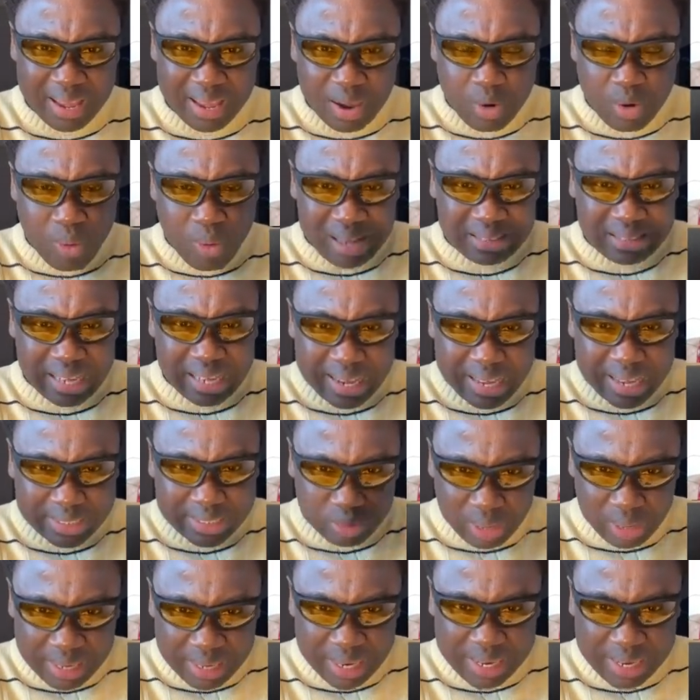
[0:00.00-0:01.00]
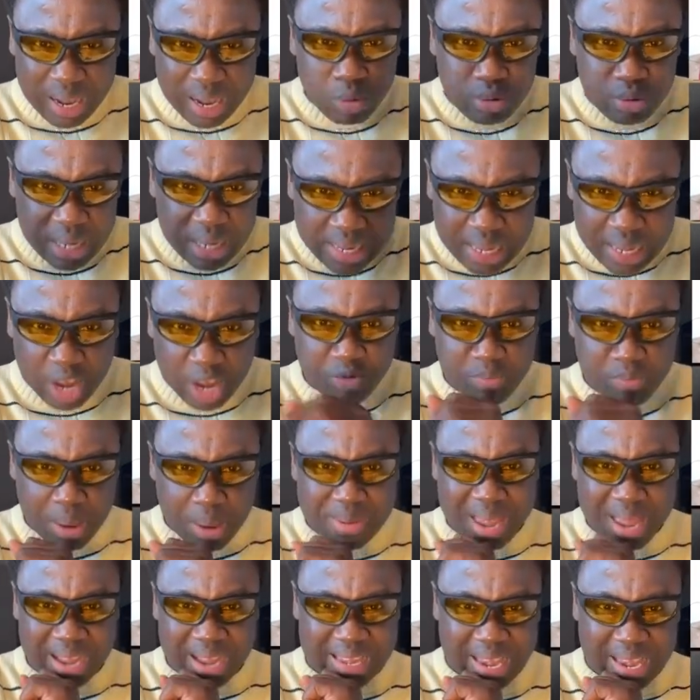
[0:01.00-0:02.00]
Once I have stranded the union, you may
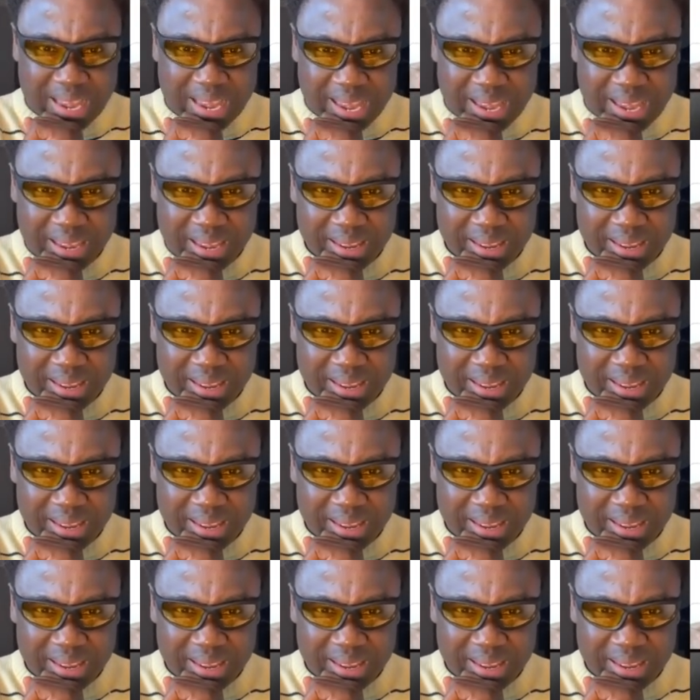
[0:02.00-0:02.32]
be under here.